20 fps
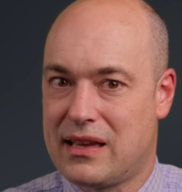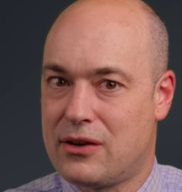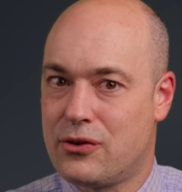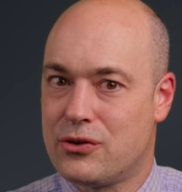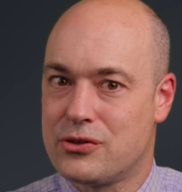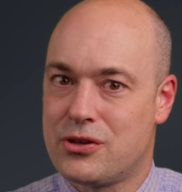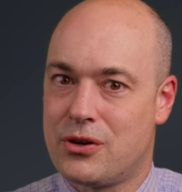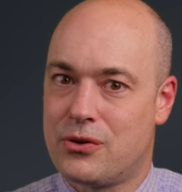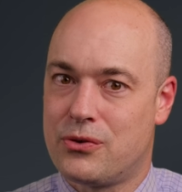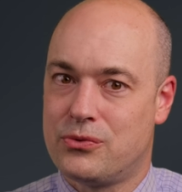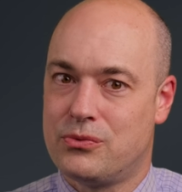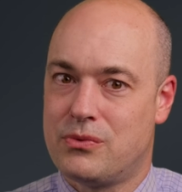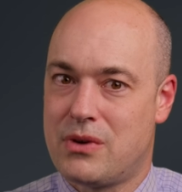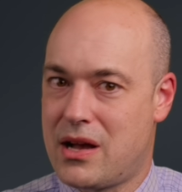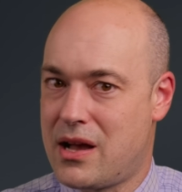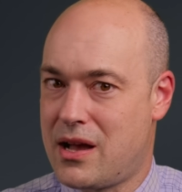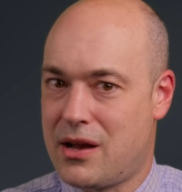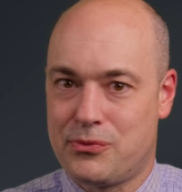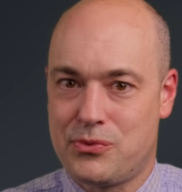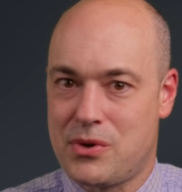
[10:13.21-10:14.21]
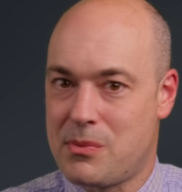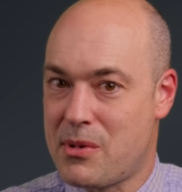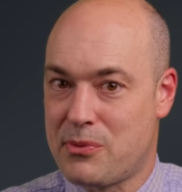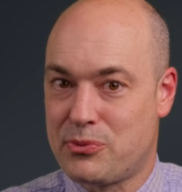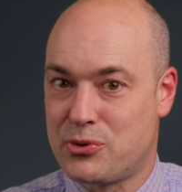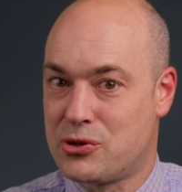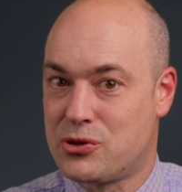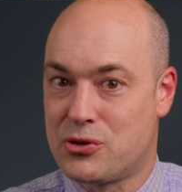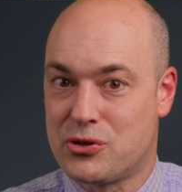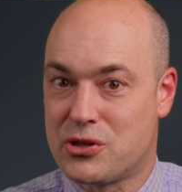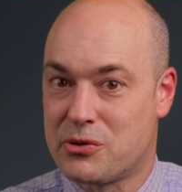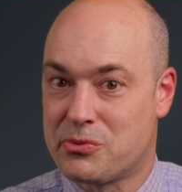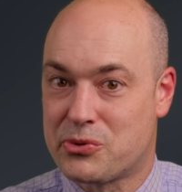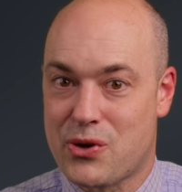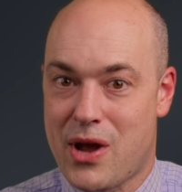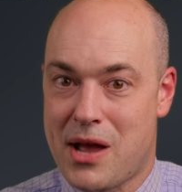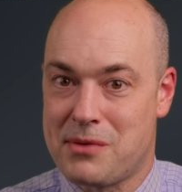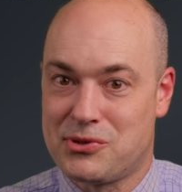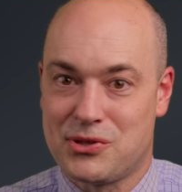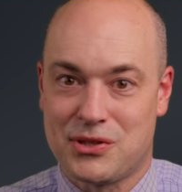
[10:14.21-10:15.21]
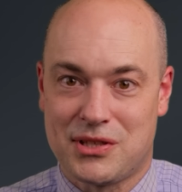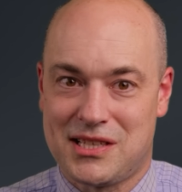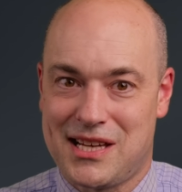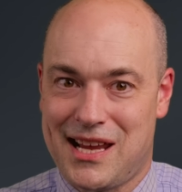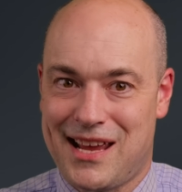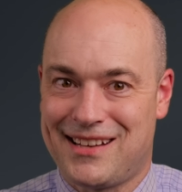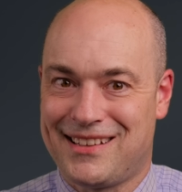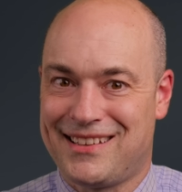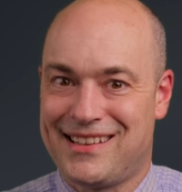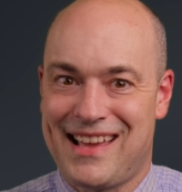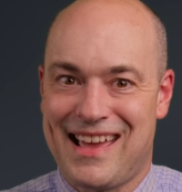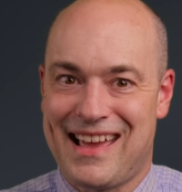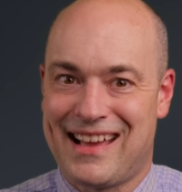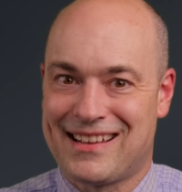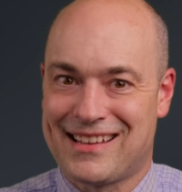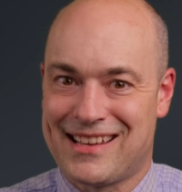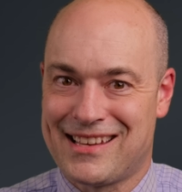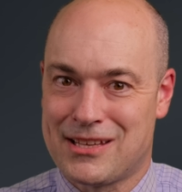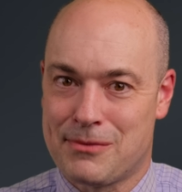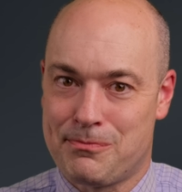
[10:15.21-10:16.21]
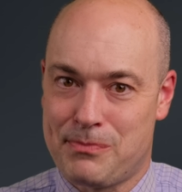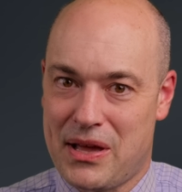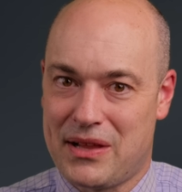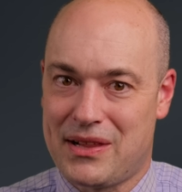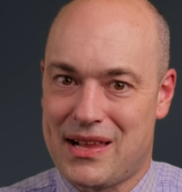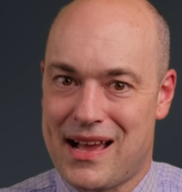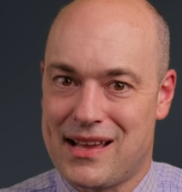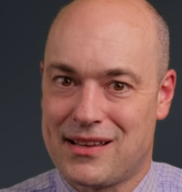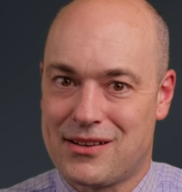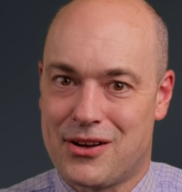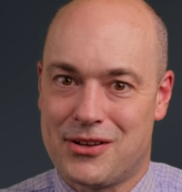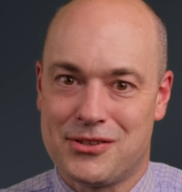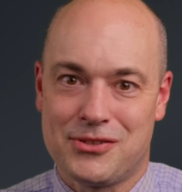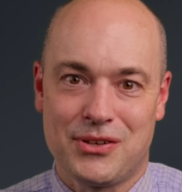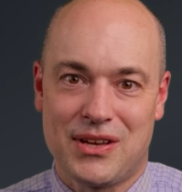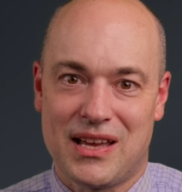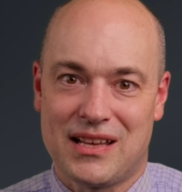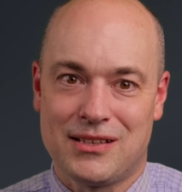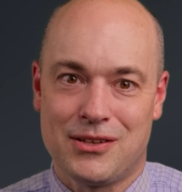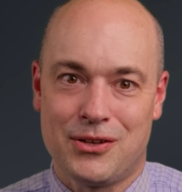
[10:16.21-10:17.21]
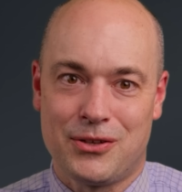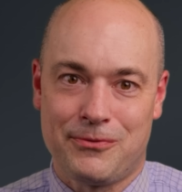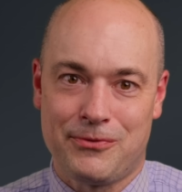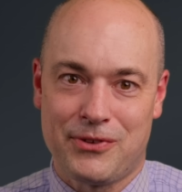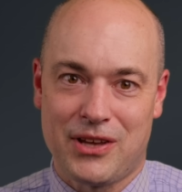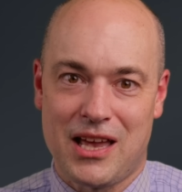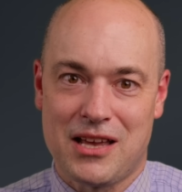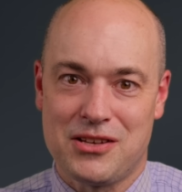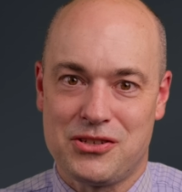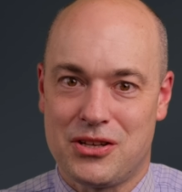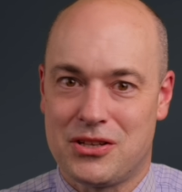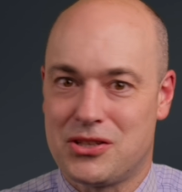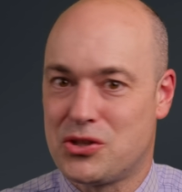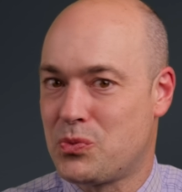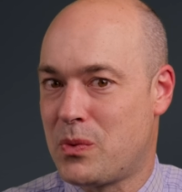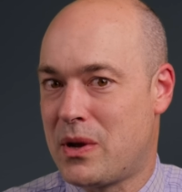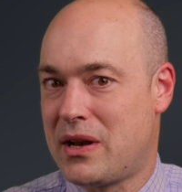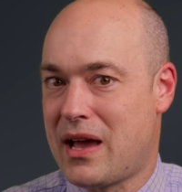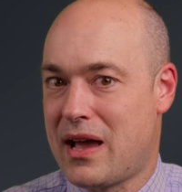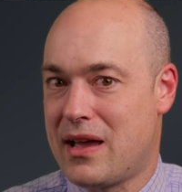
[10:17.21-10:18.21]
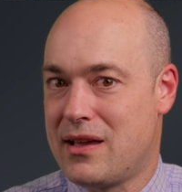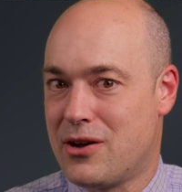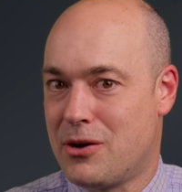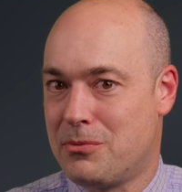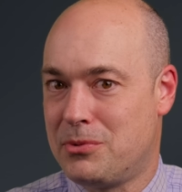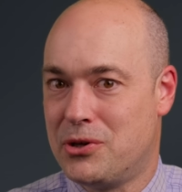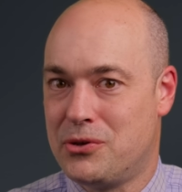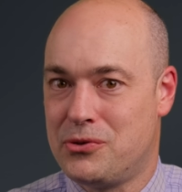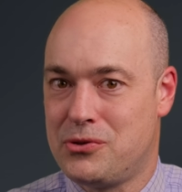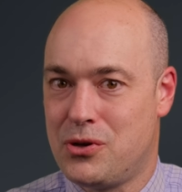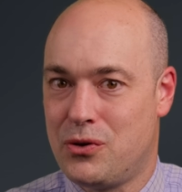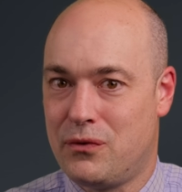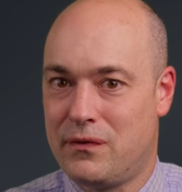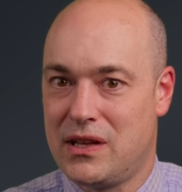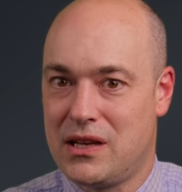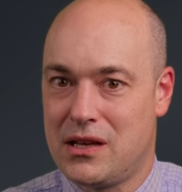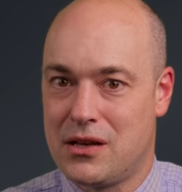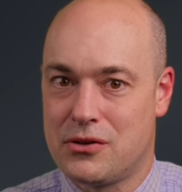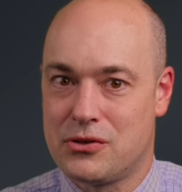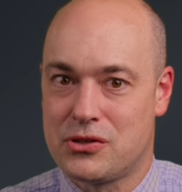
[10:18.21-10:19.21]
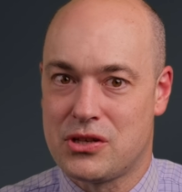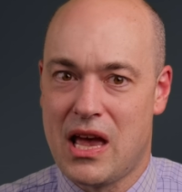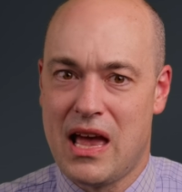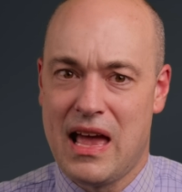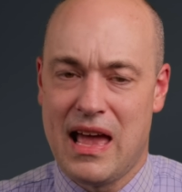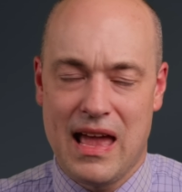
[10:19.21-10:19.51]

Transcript: And also remember to subscribe to the channel and click the bell icon to get notifications when I upload new videos.